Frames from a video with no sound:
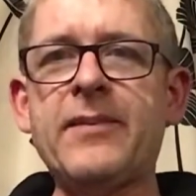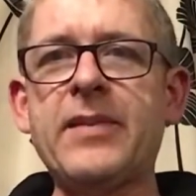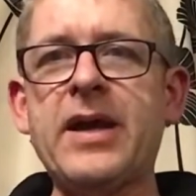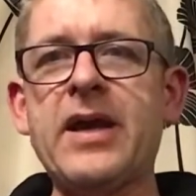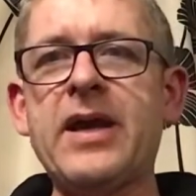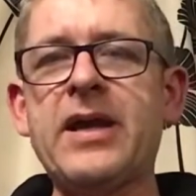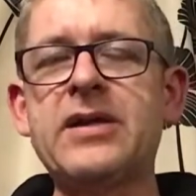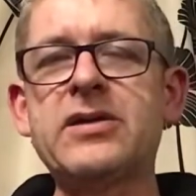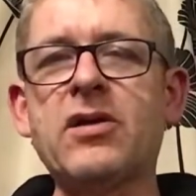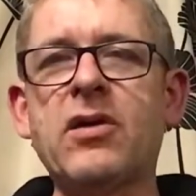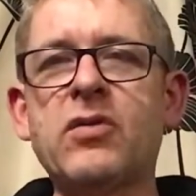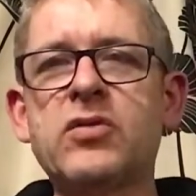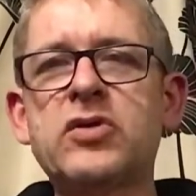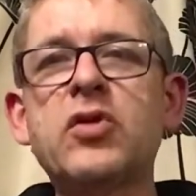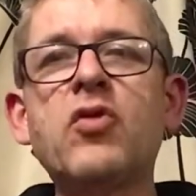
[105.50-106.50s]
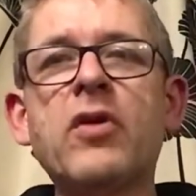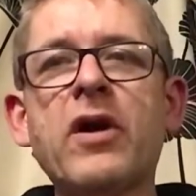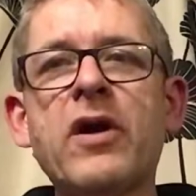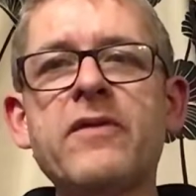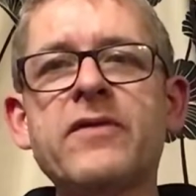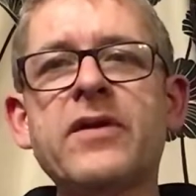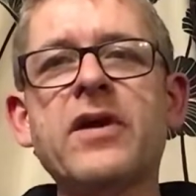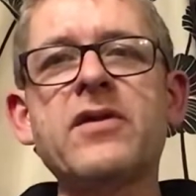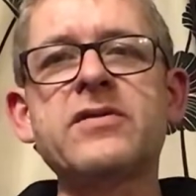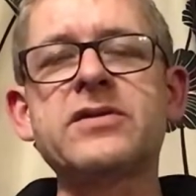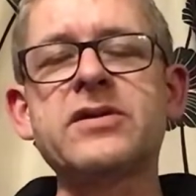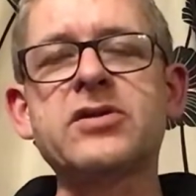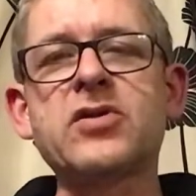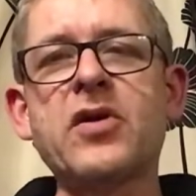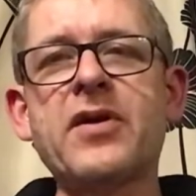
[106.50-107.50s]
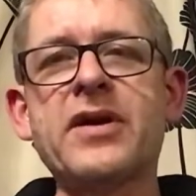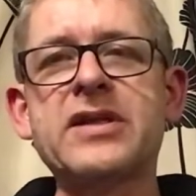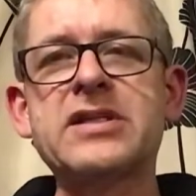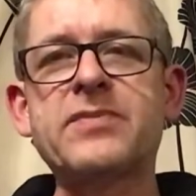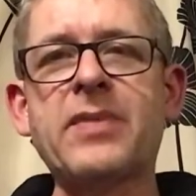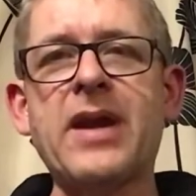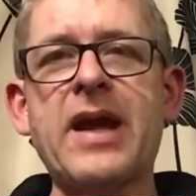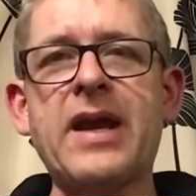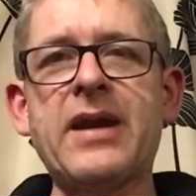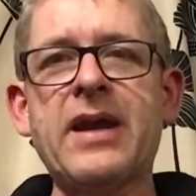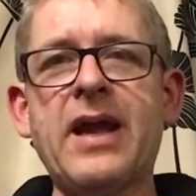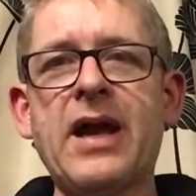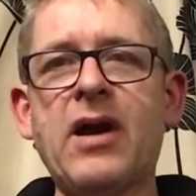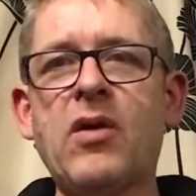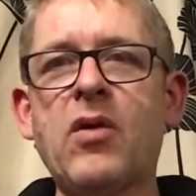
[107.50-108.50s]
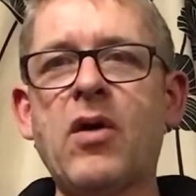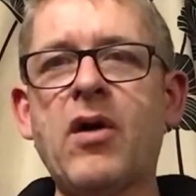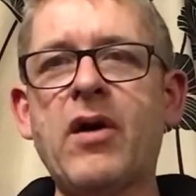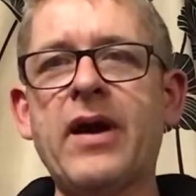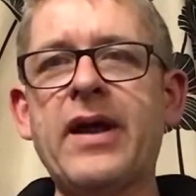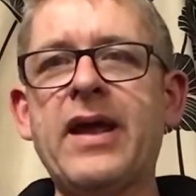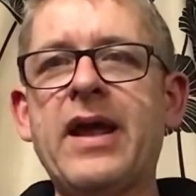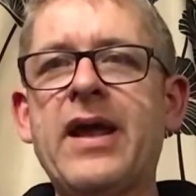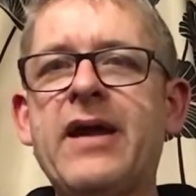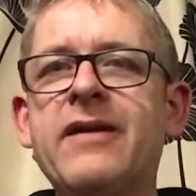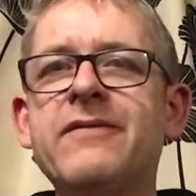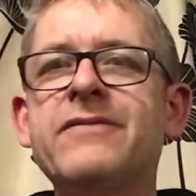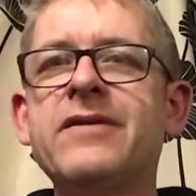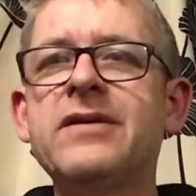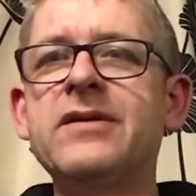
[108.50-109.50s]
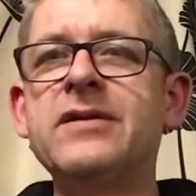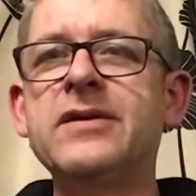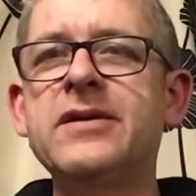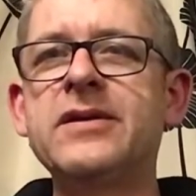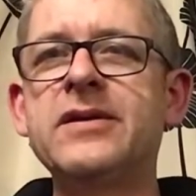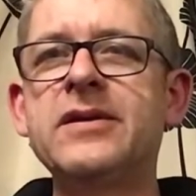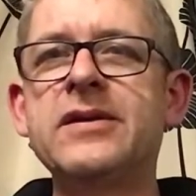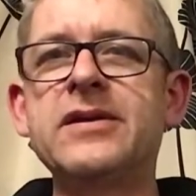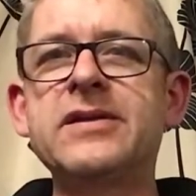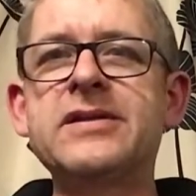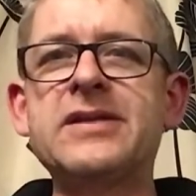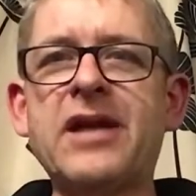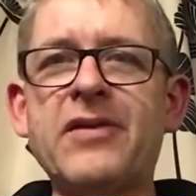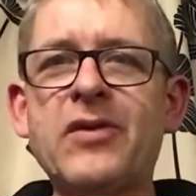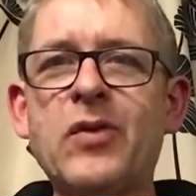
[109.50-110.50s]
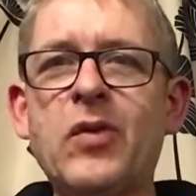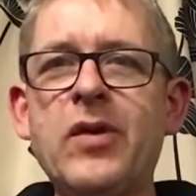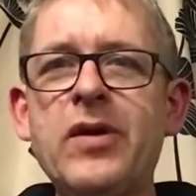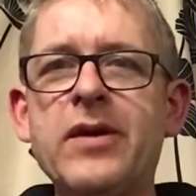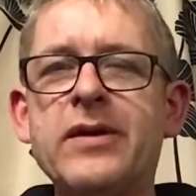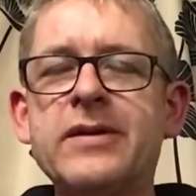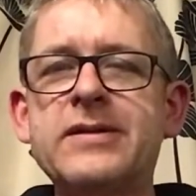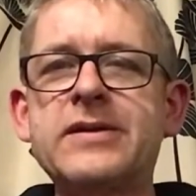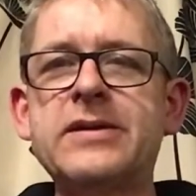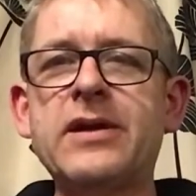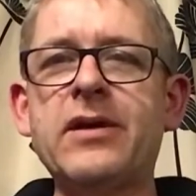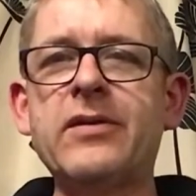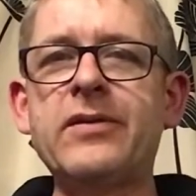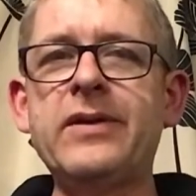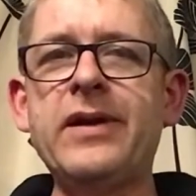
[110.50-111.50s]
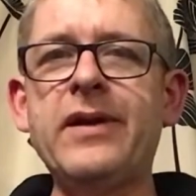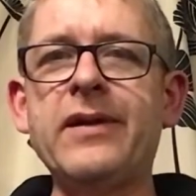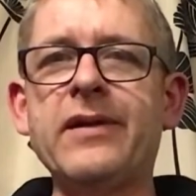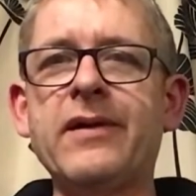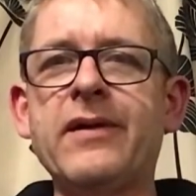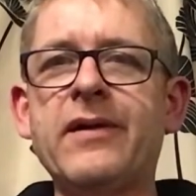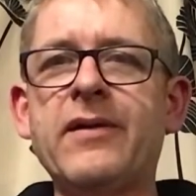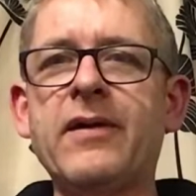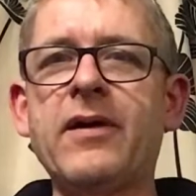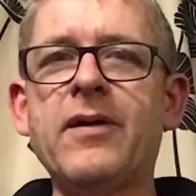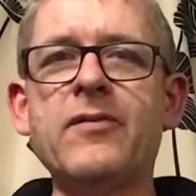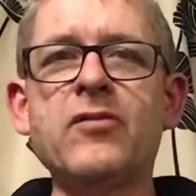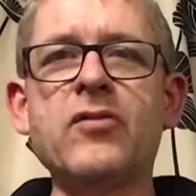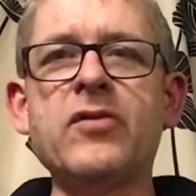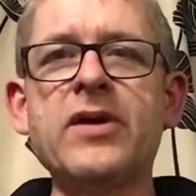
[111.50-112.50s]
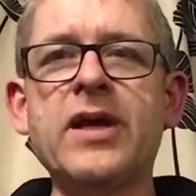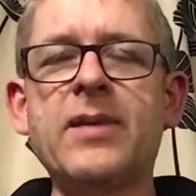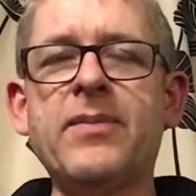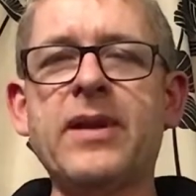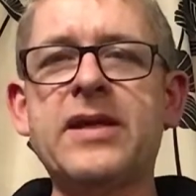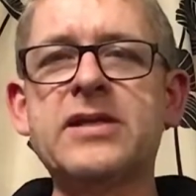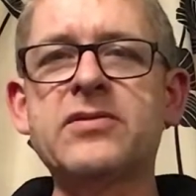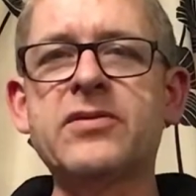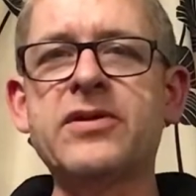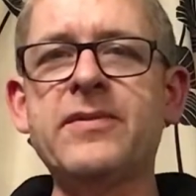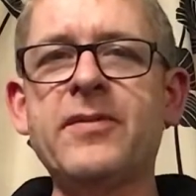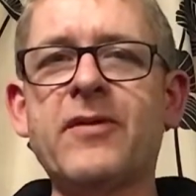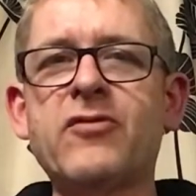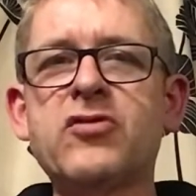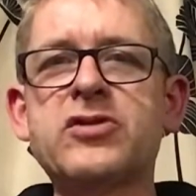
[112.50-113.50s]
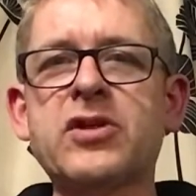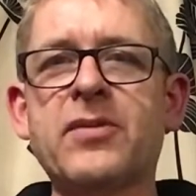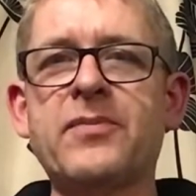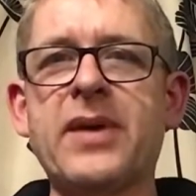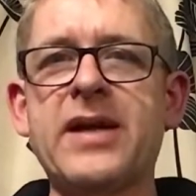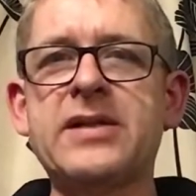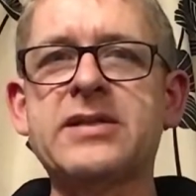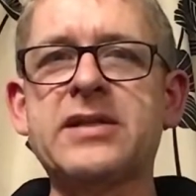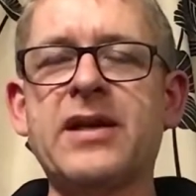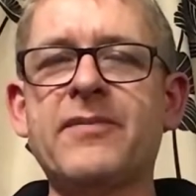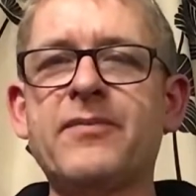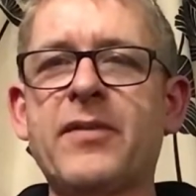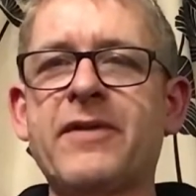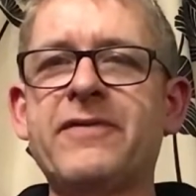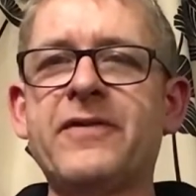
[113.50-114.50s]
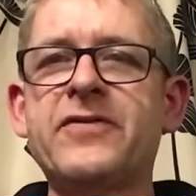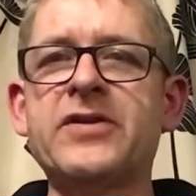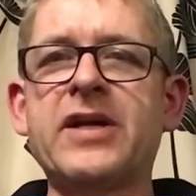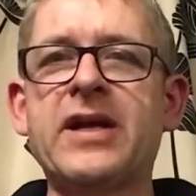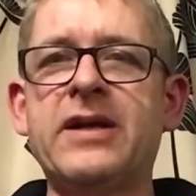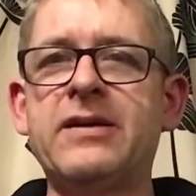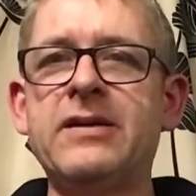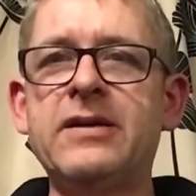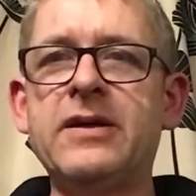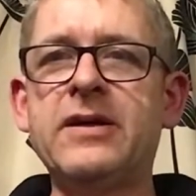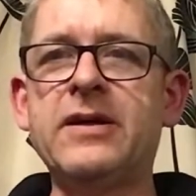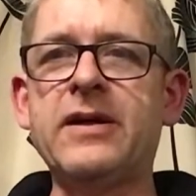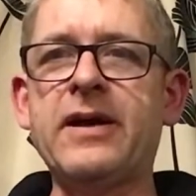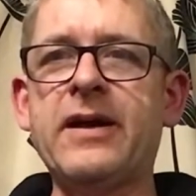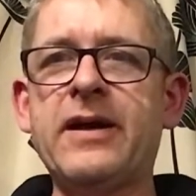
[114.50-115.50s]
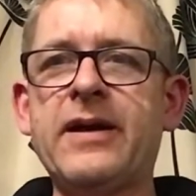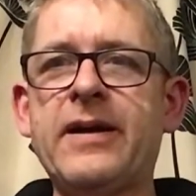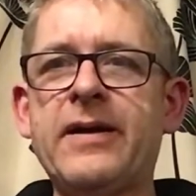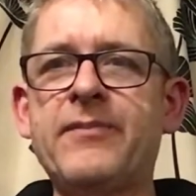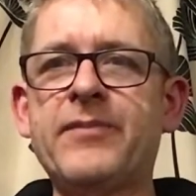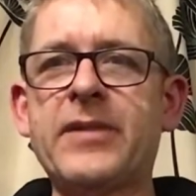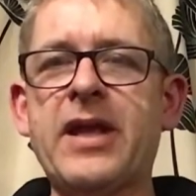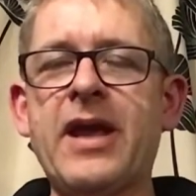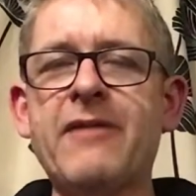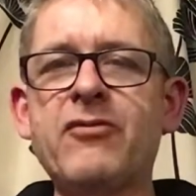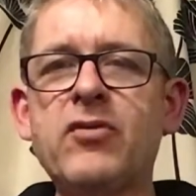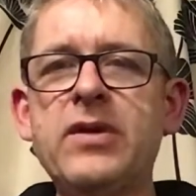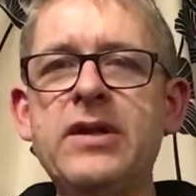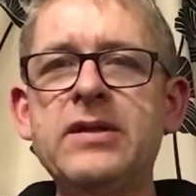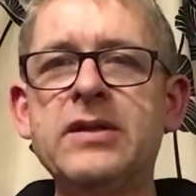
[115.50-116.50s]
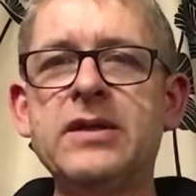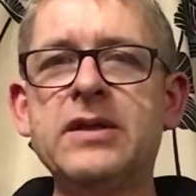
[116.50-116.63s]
And I will talk over those and try and explain how I have done the work. So yeah, I'm really pleased with them. I've also based up my 15 cavalry,